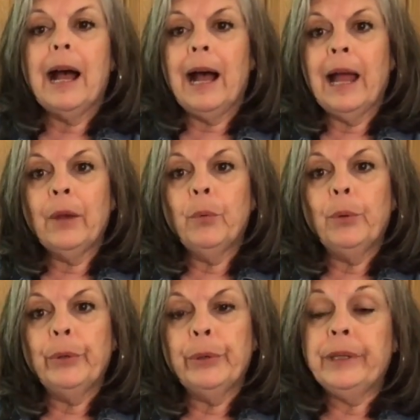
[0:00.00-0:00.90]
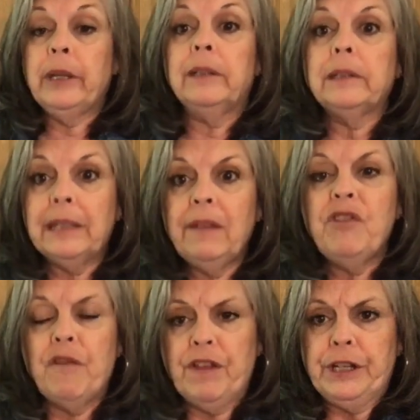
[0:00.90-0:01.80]
I would leave
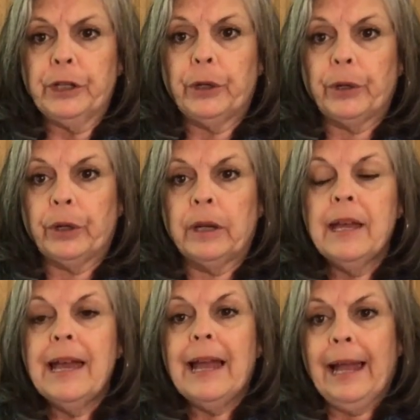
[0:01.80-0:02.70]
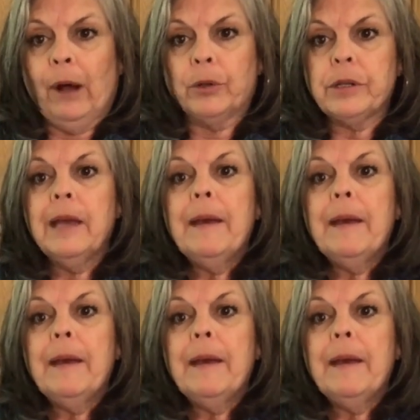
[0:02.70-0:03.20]
the vinegar out,